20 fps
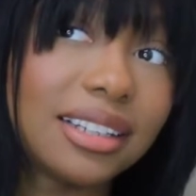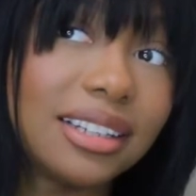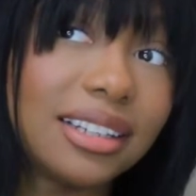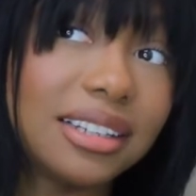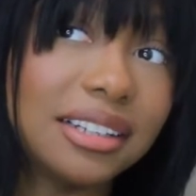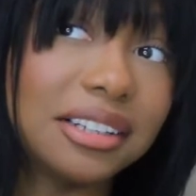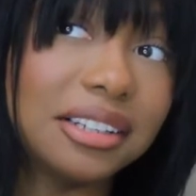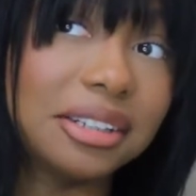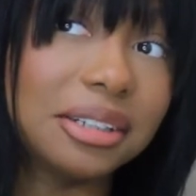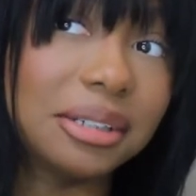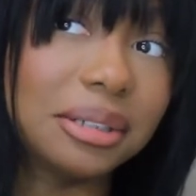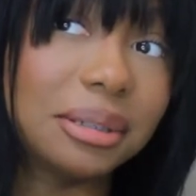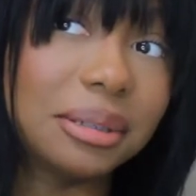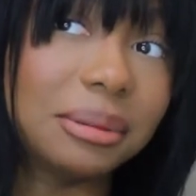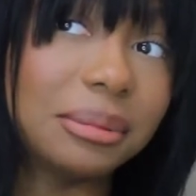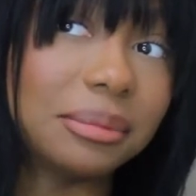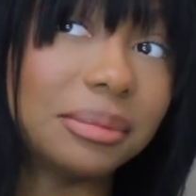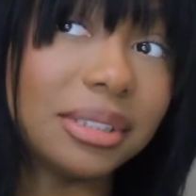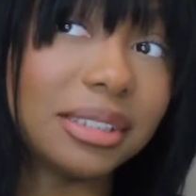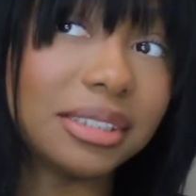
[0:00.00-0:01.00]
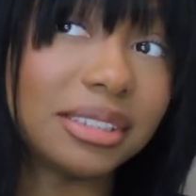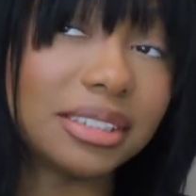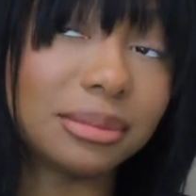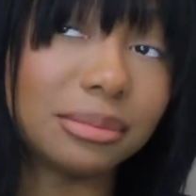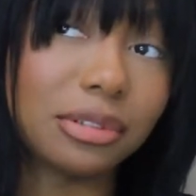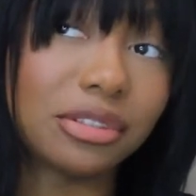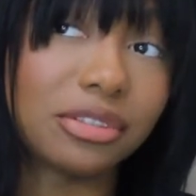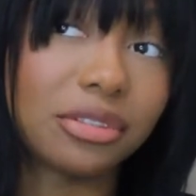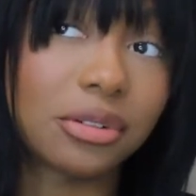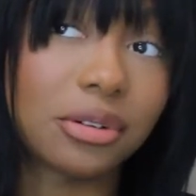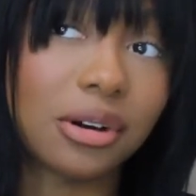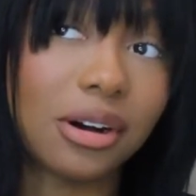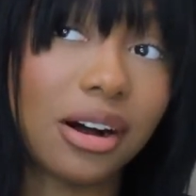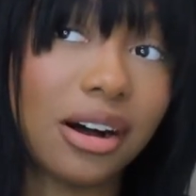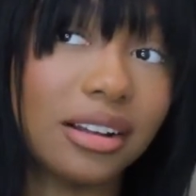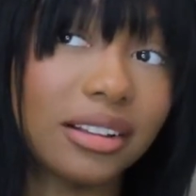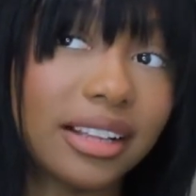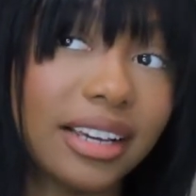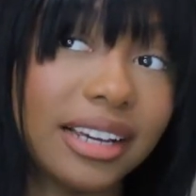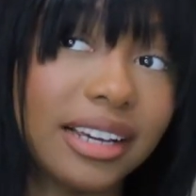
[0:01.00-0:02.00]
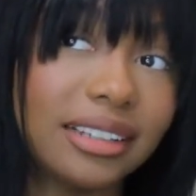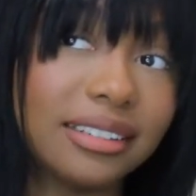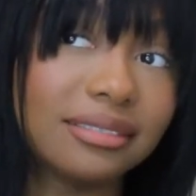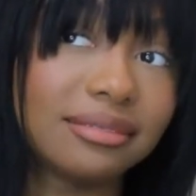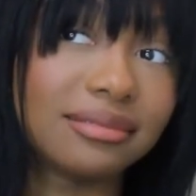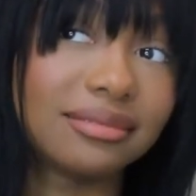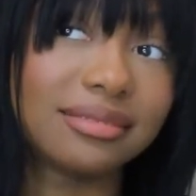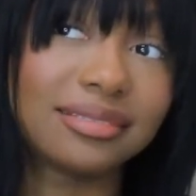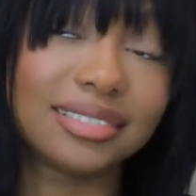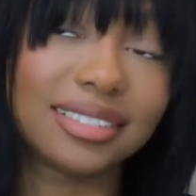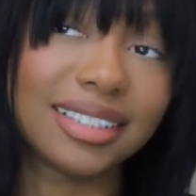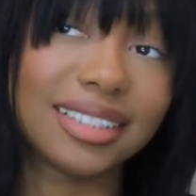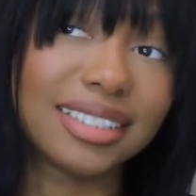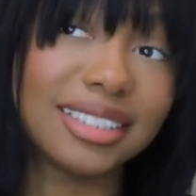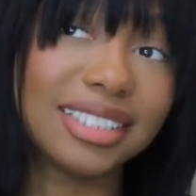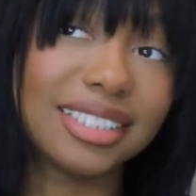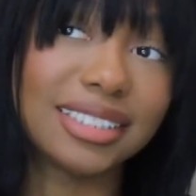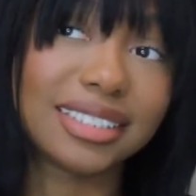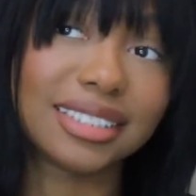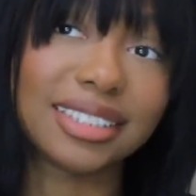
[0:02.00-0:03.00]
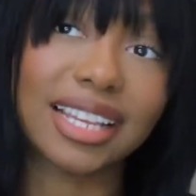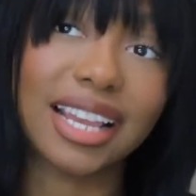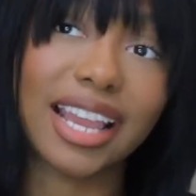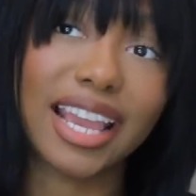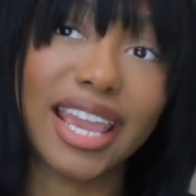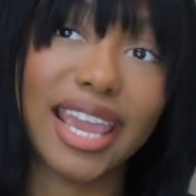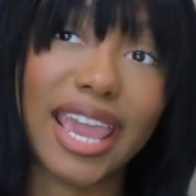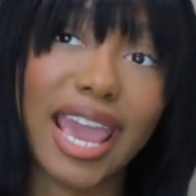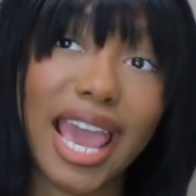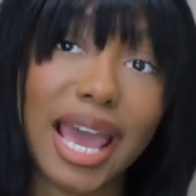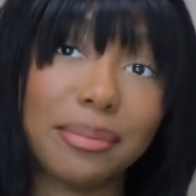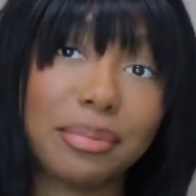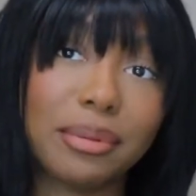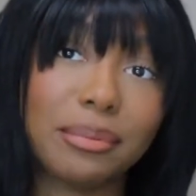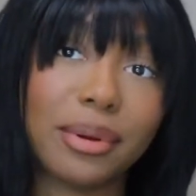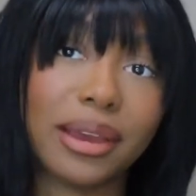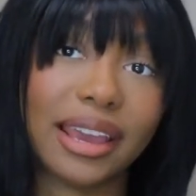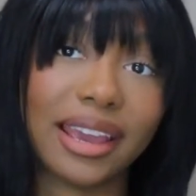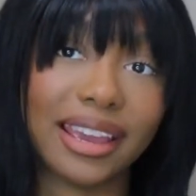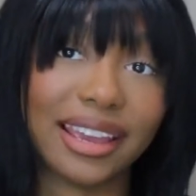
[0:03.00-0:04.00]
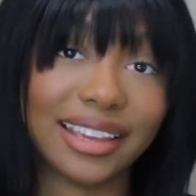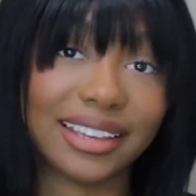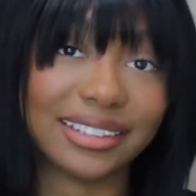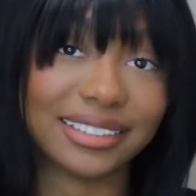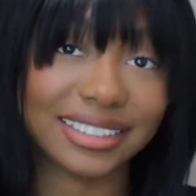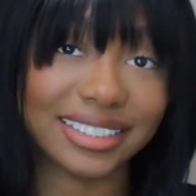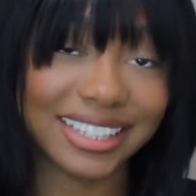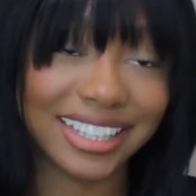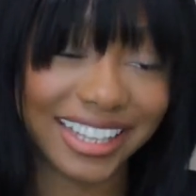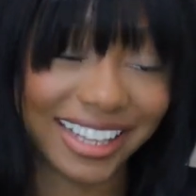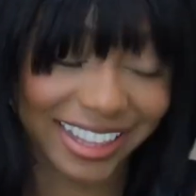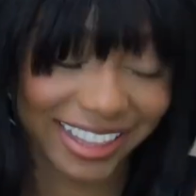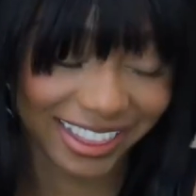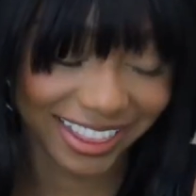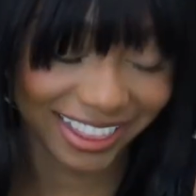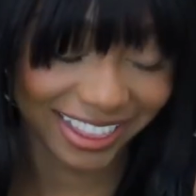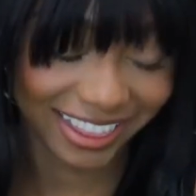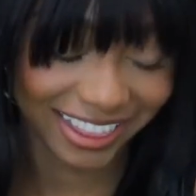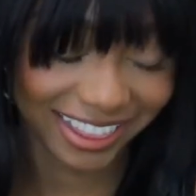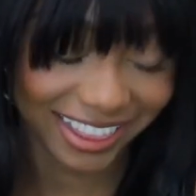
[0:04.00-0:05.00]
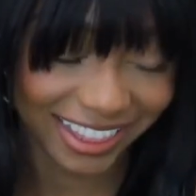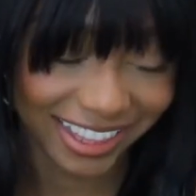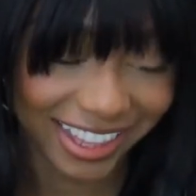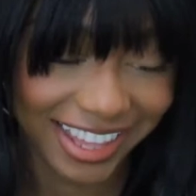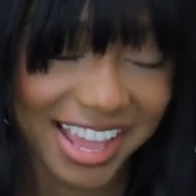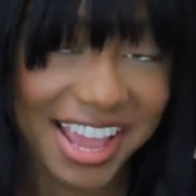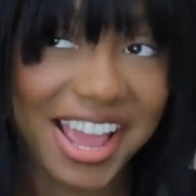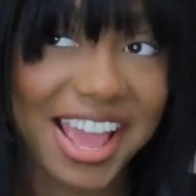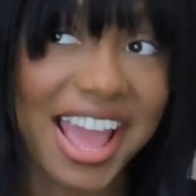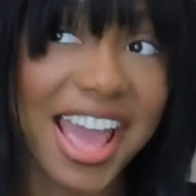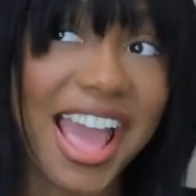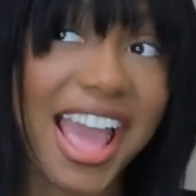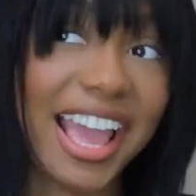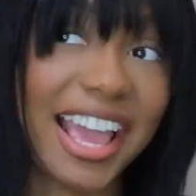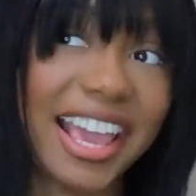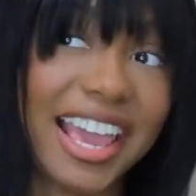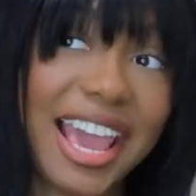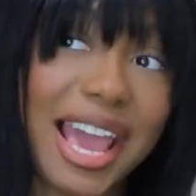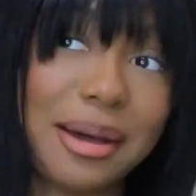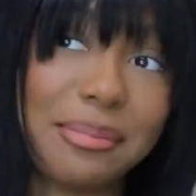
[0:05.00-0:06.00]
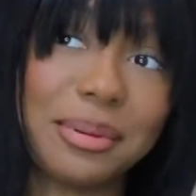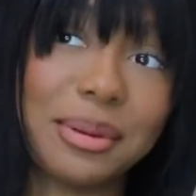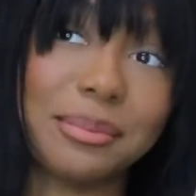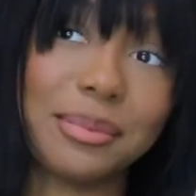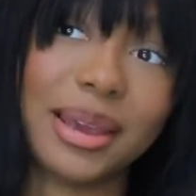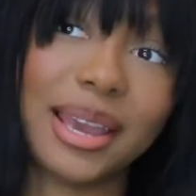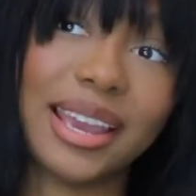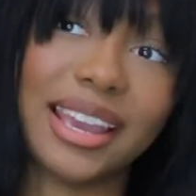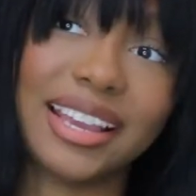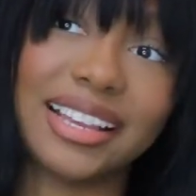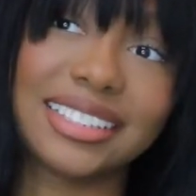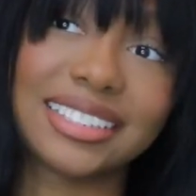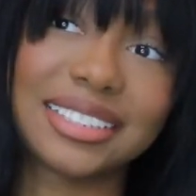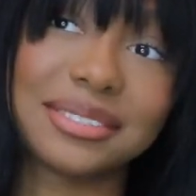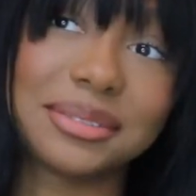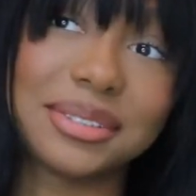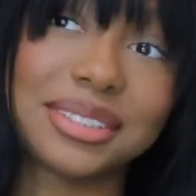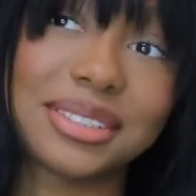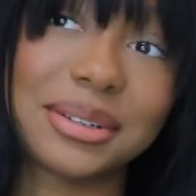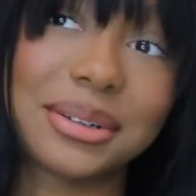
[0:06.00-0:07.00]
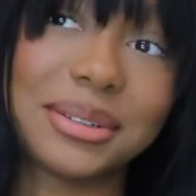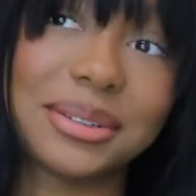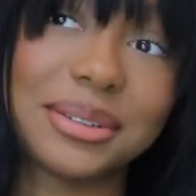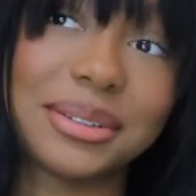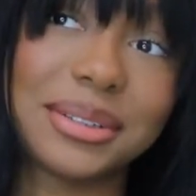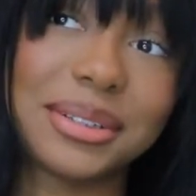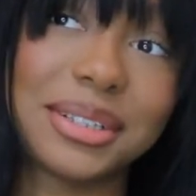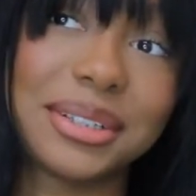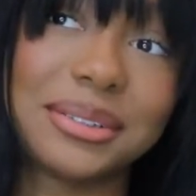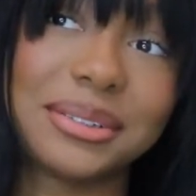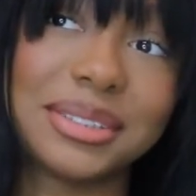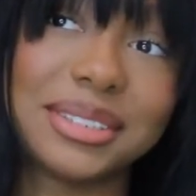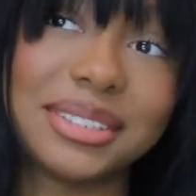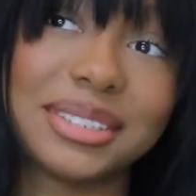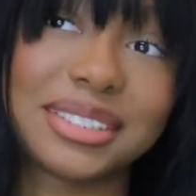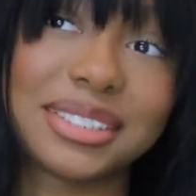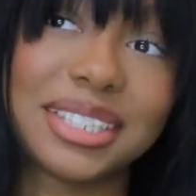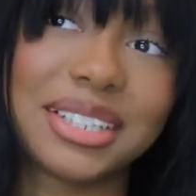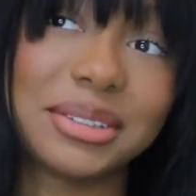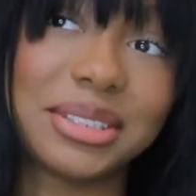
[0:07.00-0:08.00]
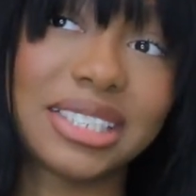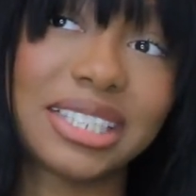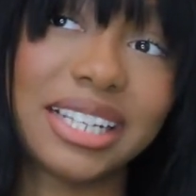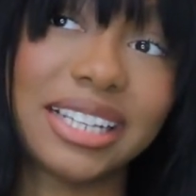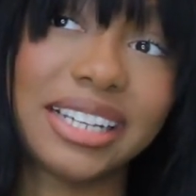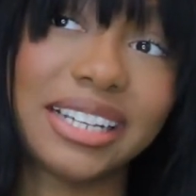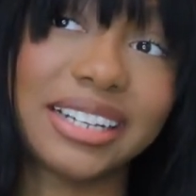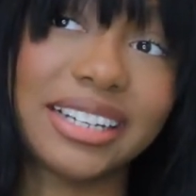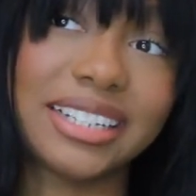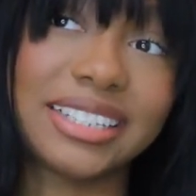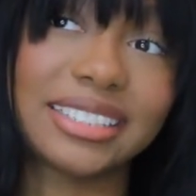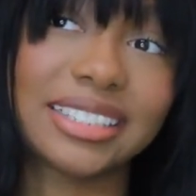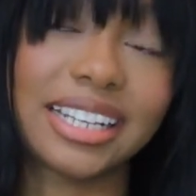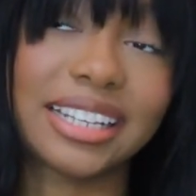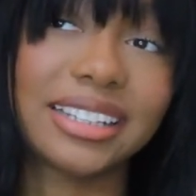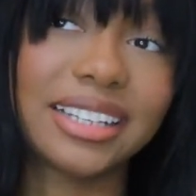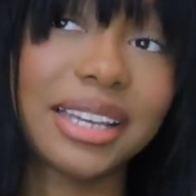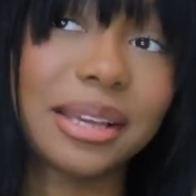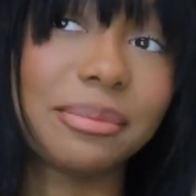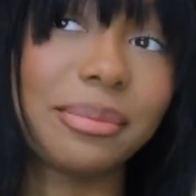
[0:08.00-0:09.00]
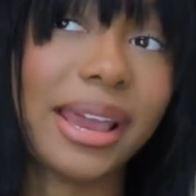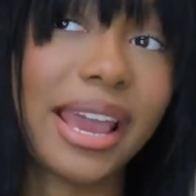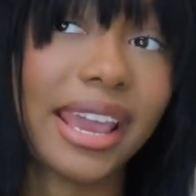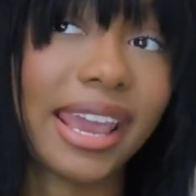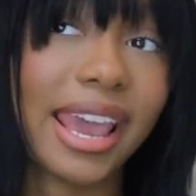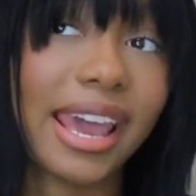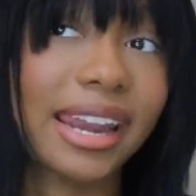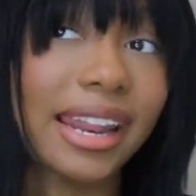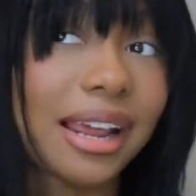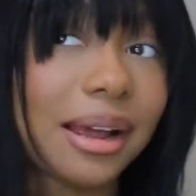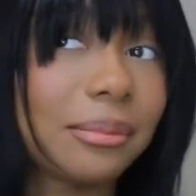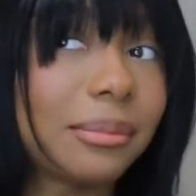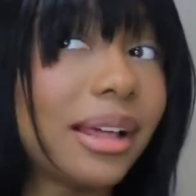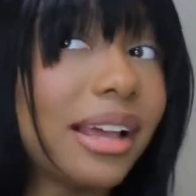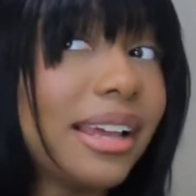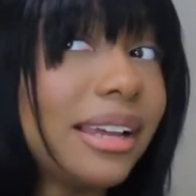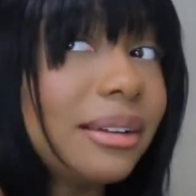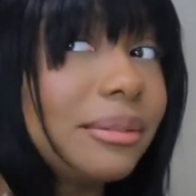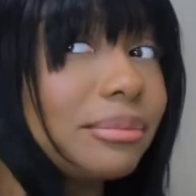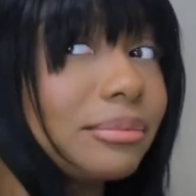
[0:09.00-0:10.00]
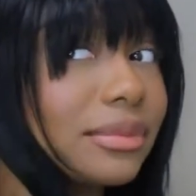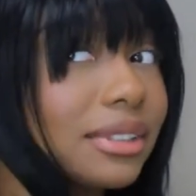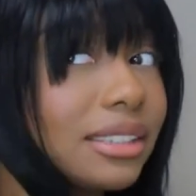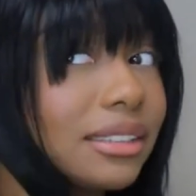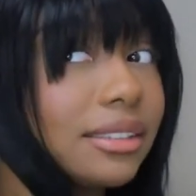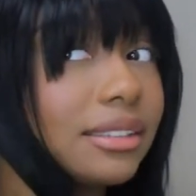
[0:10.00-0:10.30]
This is before all that. Just gap and bangs. Gap and bangs. It was hilarious. Like looking back at it, I'm like,